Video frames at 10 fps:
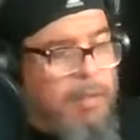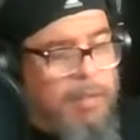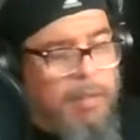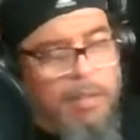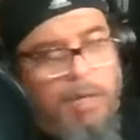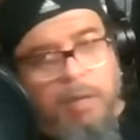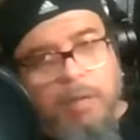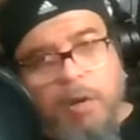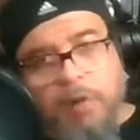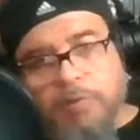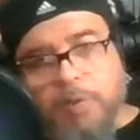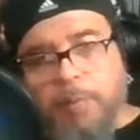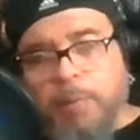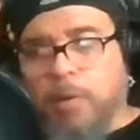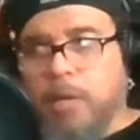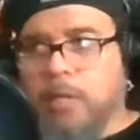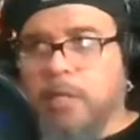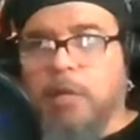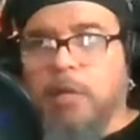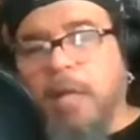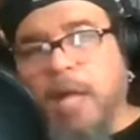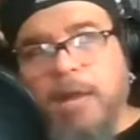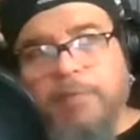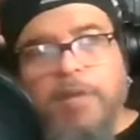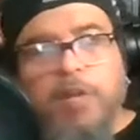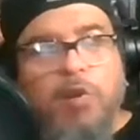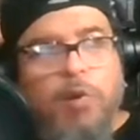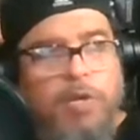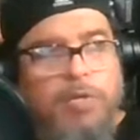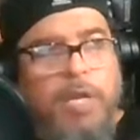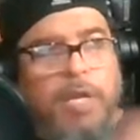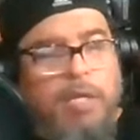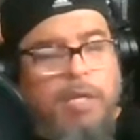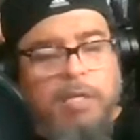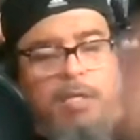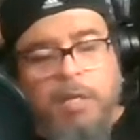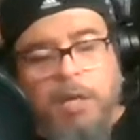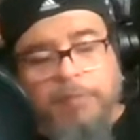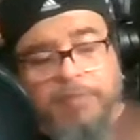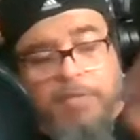Now, if somebody wanted to see you live, they could go on your site and you have a